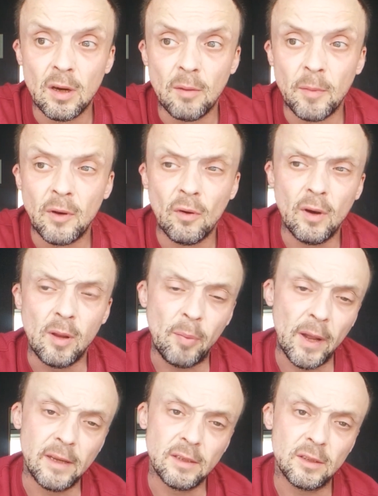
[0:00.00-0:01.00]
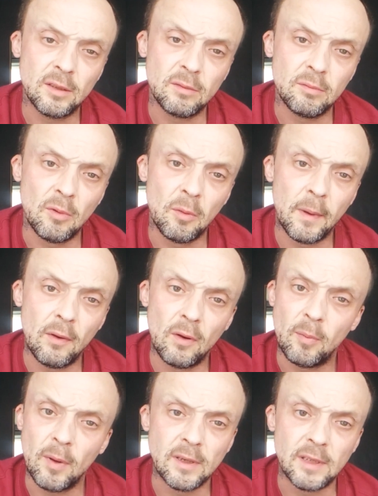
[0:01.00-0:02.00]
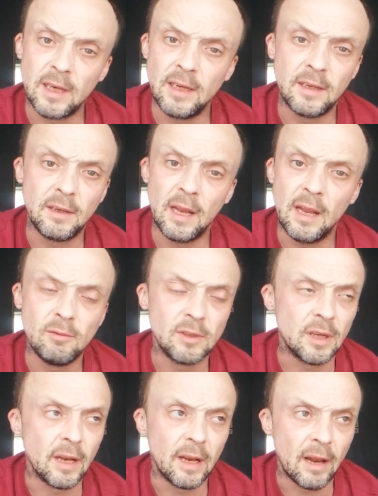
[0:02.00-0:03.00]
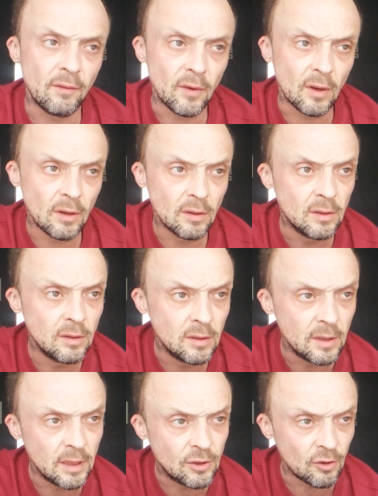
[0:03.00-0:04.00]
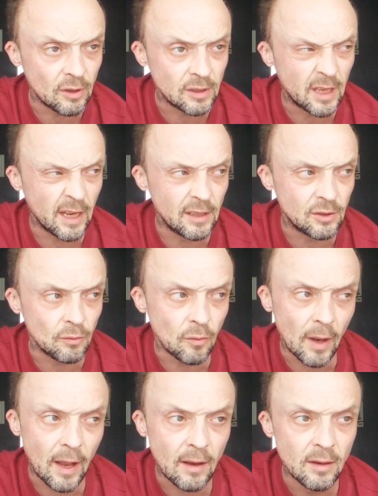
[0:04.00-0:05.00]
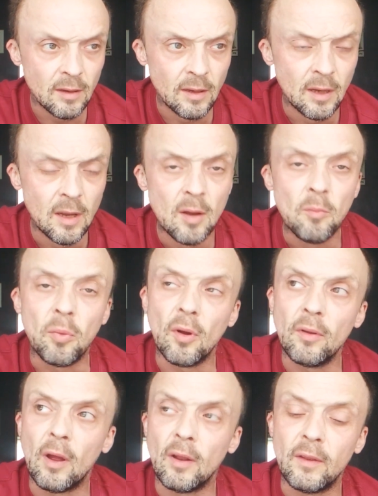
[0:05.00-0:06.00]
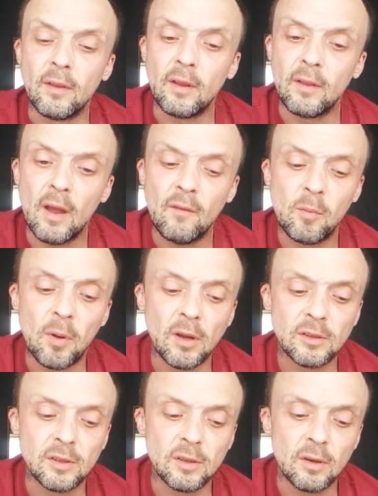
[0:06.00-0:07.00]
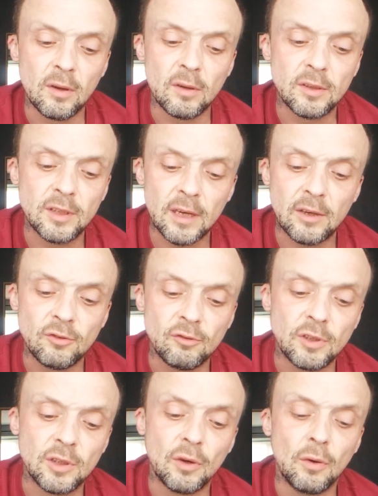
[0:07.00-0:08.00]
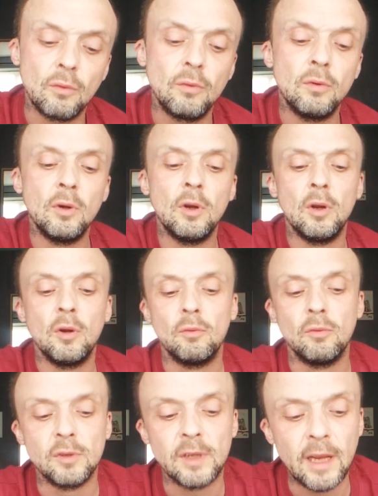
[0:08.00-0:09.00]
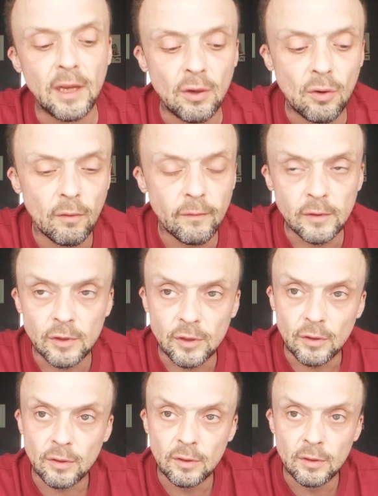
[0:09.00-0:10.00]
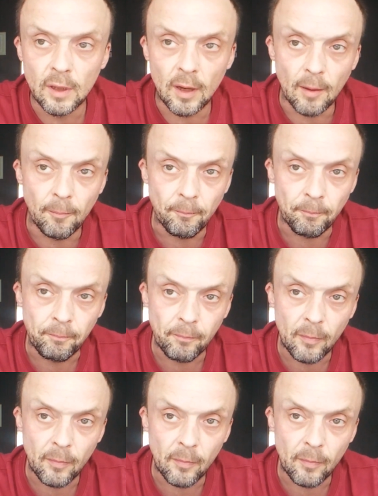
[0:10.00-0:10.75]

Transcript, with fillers: I mean, Ollie Bates, all right, Ollie Bates, he he was in an advert. He tried to get into all that. But no, the, the other person at secondary school was Ian Covington. Um,